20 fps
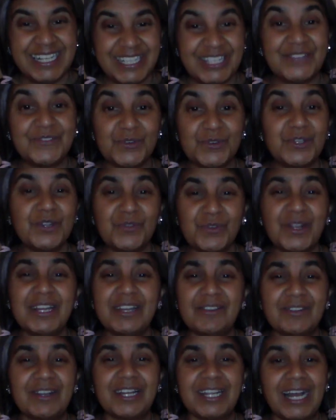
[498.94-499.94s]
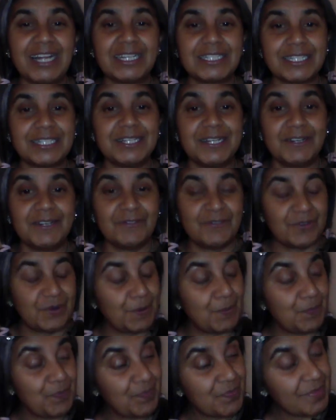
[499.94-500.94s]
You've really, really had enough.
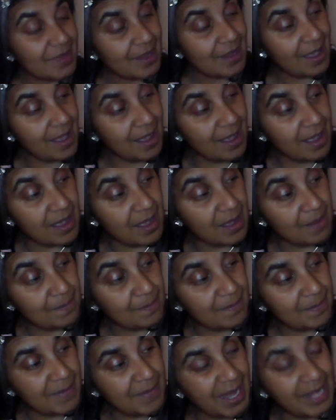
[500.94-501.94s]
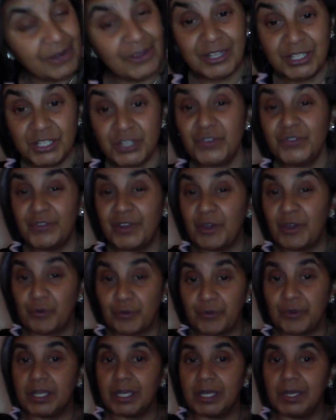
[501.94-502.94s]
And I do feel
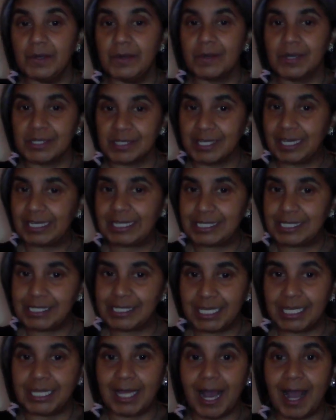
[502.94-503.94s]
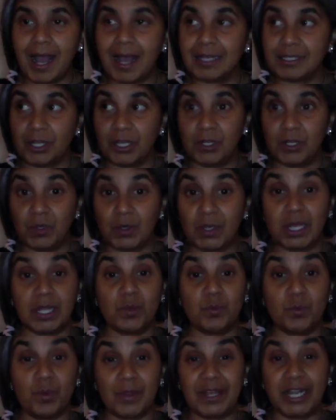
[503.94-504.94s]
for you, because I can see that as I look
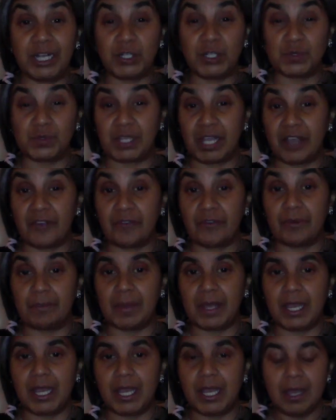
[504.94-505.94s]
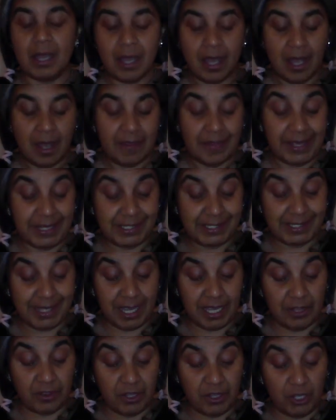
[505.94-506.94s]
in what the angel's giving me. They're
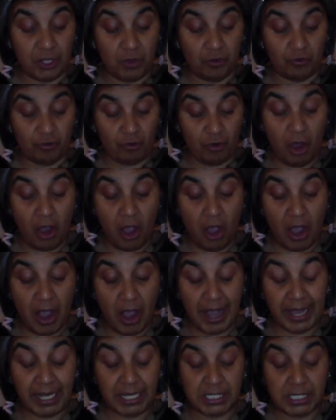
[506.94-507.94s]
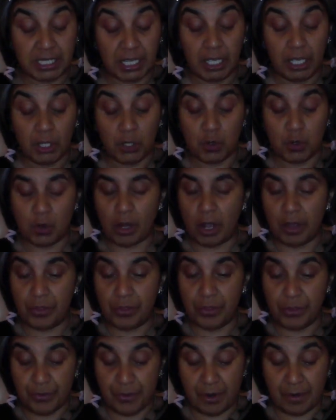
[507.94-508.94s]
saying that you tried, you're going
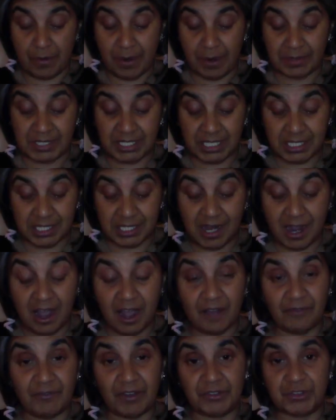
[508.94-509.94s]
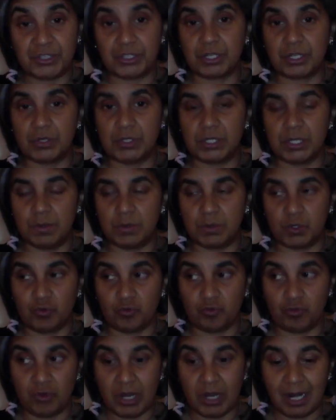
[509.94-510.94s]
through your own stuff. Others don't seem to
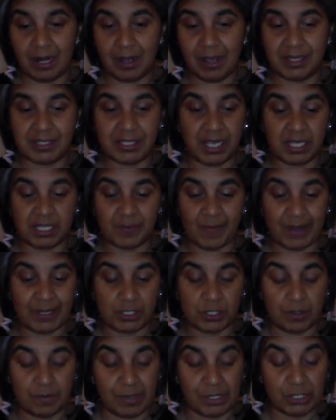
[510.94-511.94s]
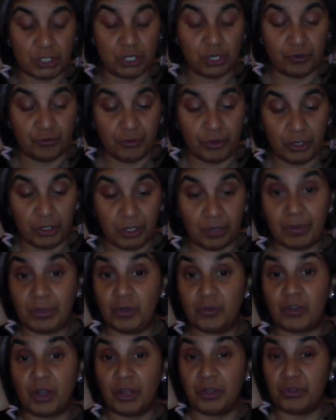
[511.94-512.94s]
realize, they expect too much of you when
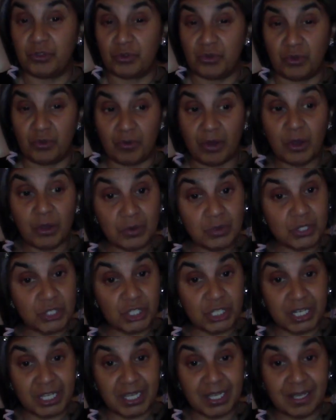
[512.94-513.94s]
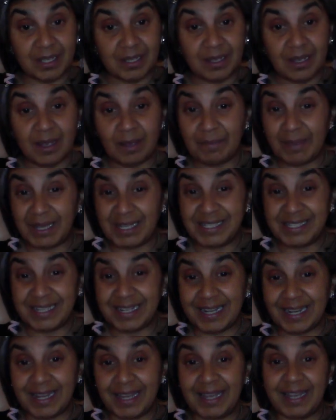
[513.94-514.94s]
you're going through your own shit,
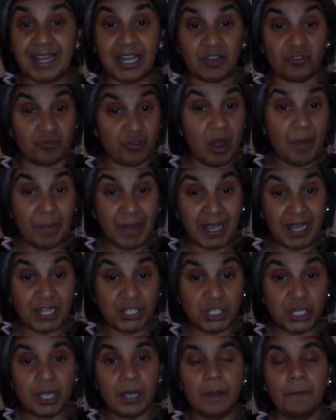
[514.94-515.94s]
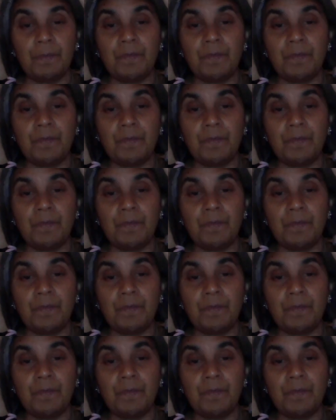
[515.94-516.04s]
basically, and rubbish.